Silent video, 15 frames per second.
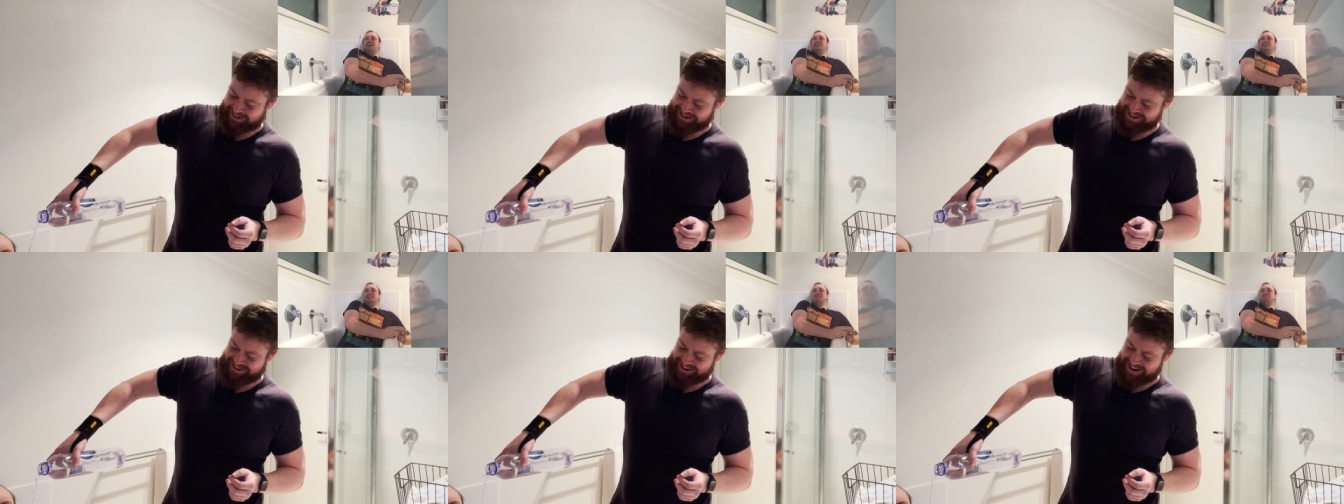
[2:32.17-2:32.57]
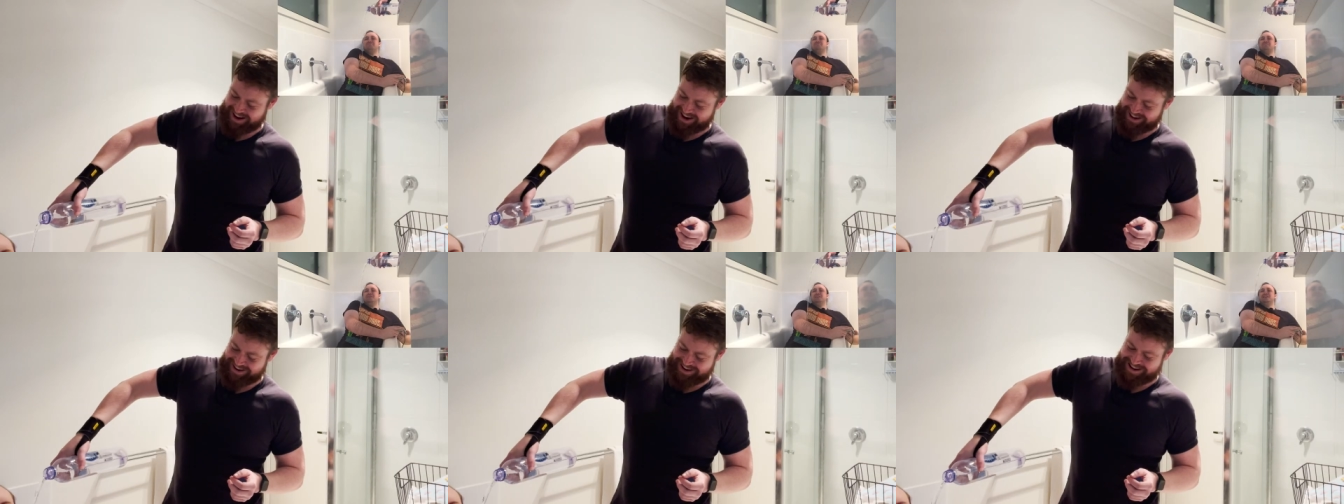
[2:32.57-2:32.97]
can
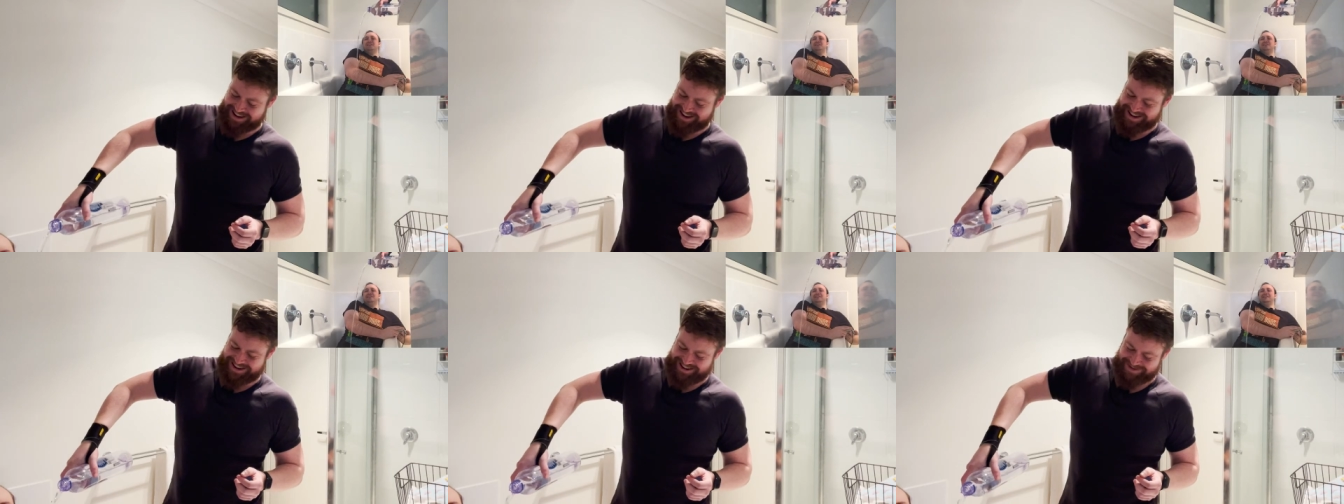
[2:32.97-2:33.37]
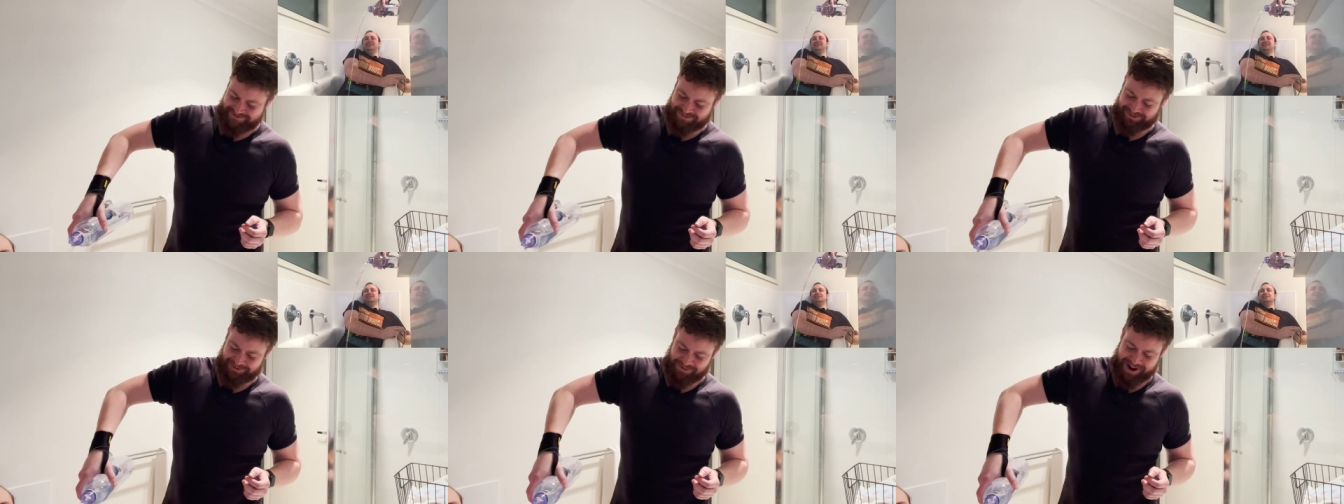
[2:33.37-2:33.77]
like
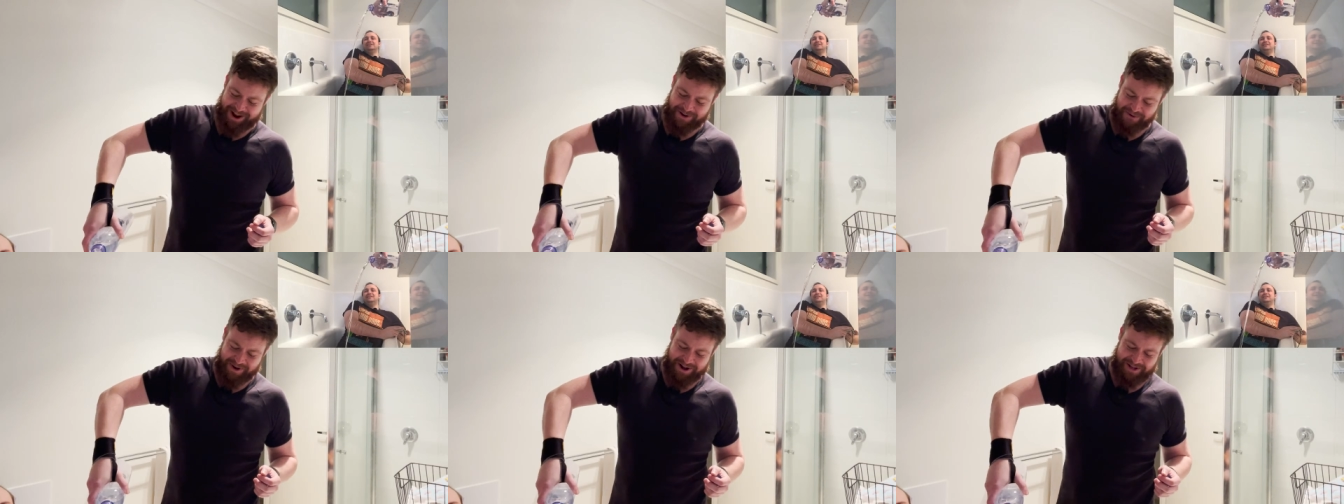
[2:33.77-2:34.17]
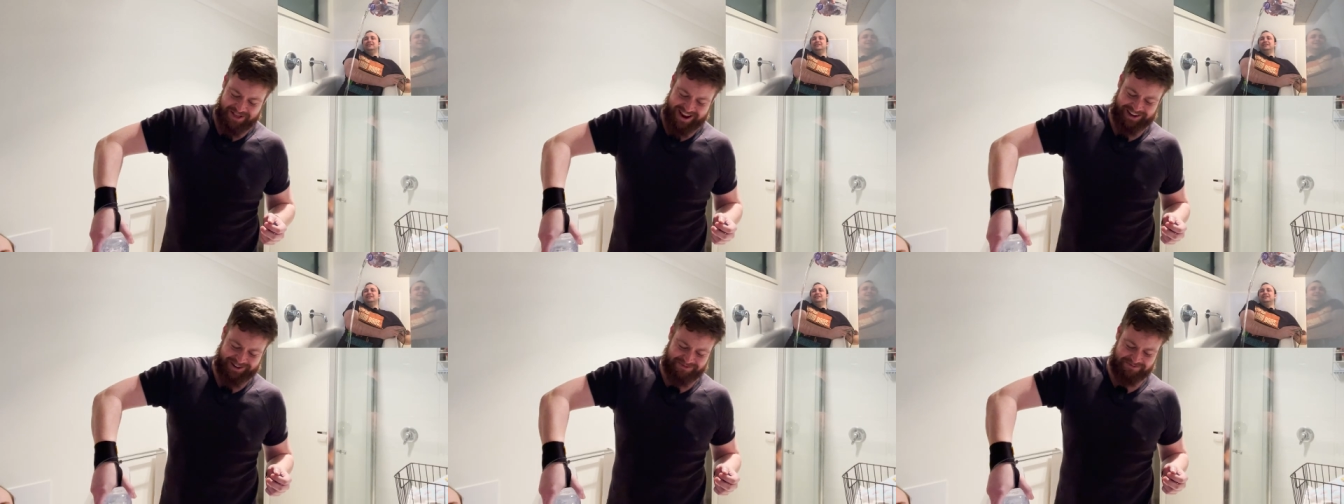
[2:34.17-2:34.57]
well well
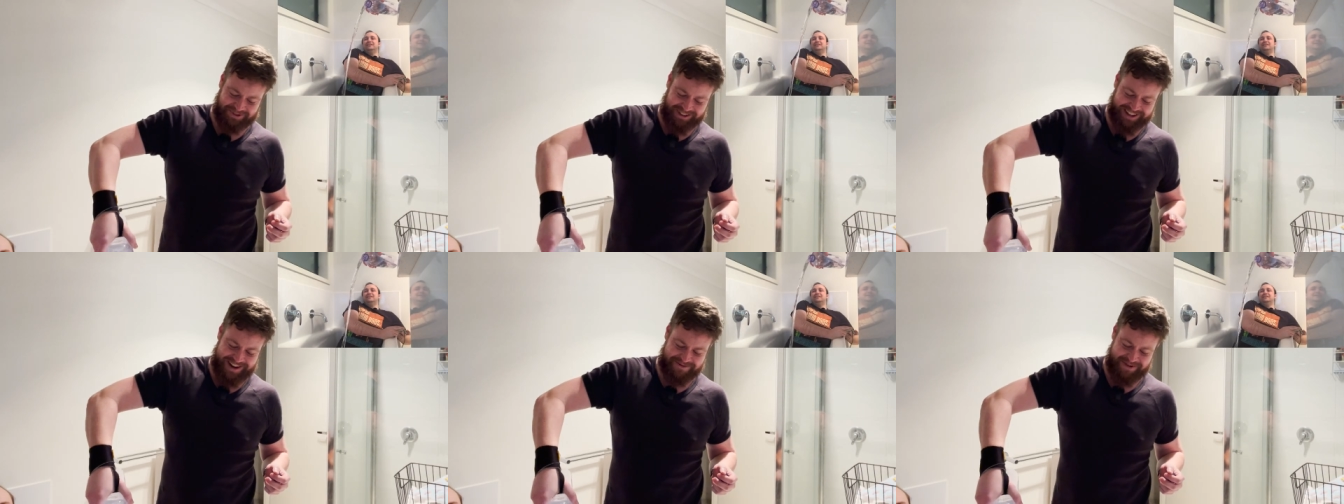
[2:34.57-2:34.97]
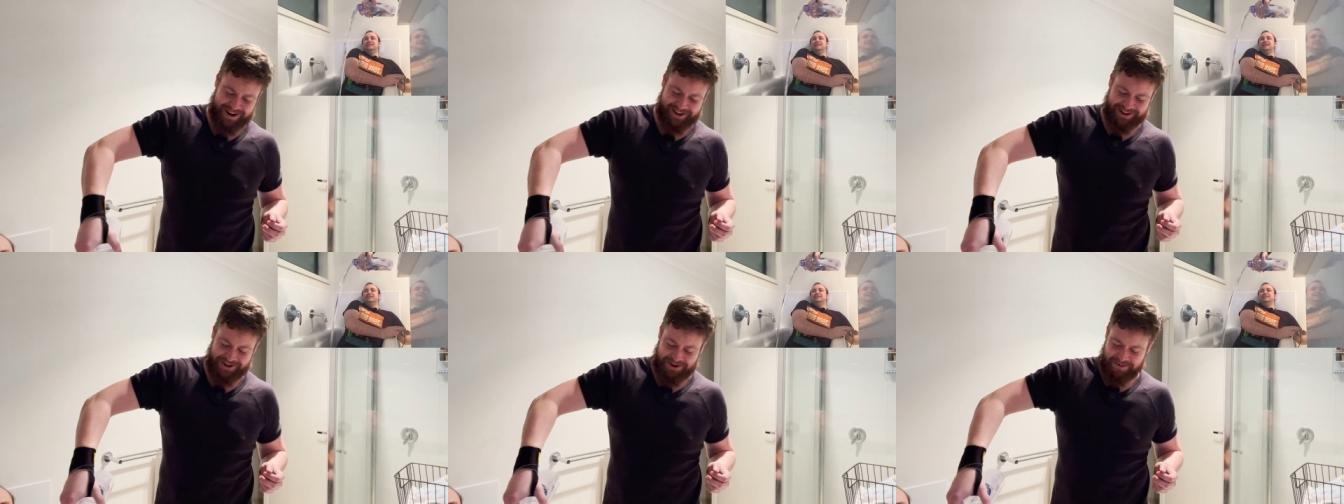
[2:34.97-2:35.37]
they can play
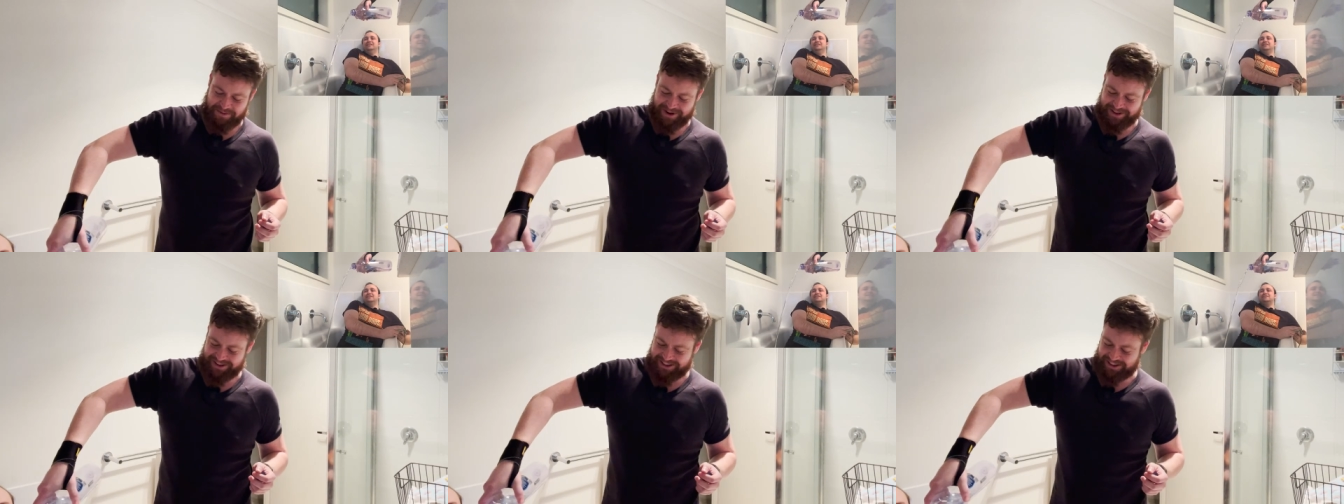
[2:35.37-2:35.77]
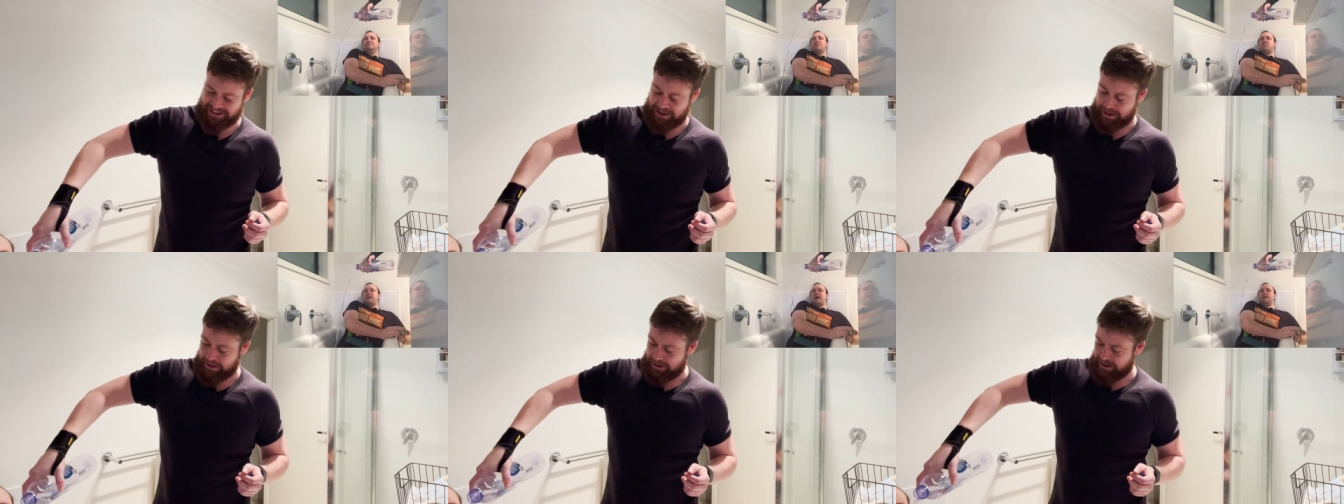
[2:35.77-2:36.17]
Mario Brothers.
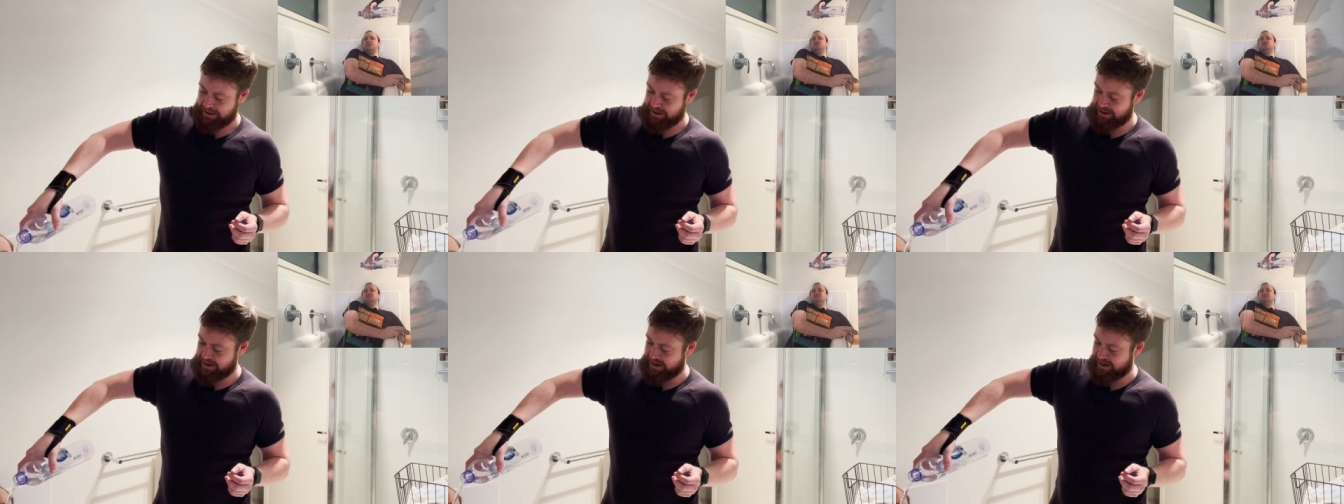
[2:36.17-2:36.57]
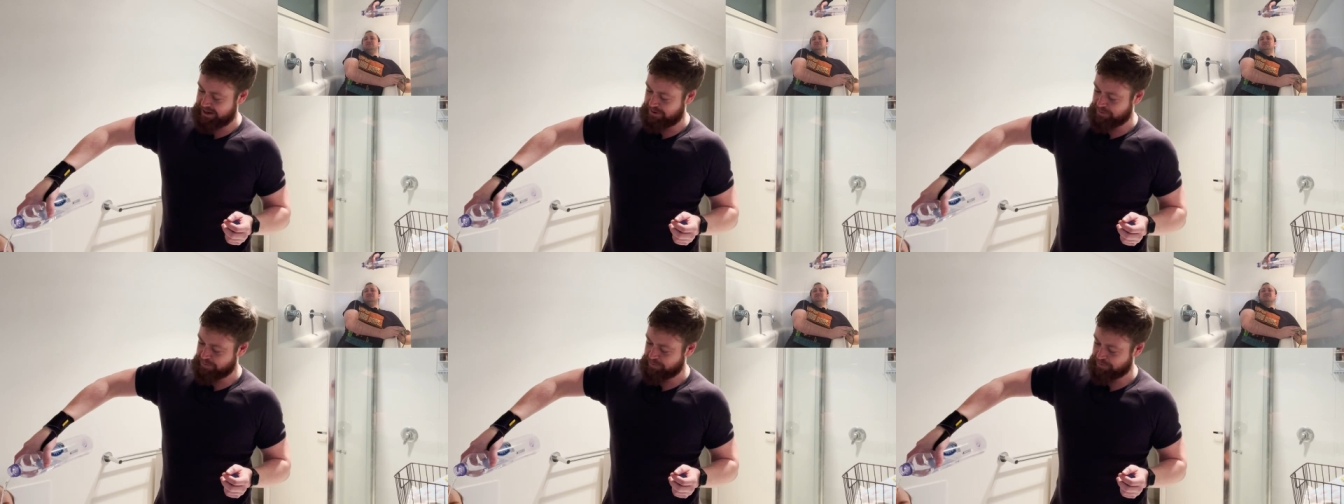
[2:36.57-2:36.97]
My package.
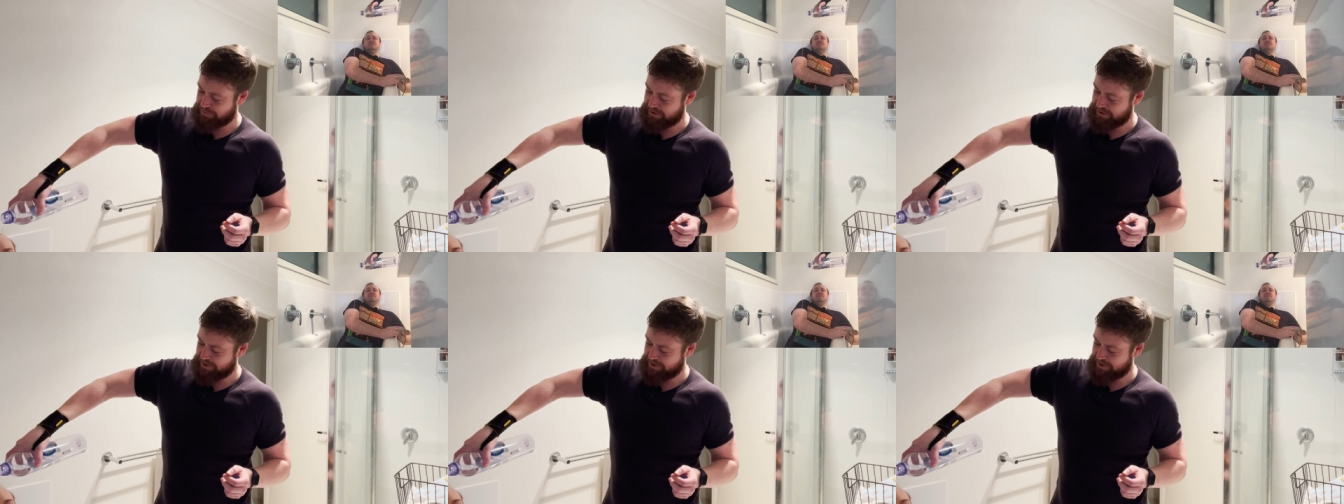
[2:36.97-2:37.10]
Alright?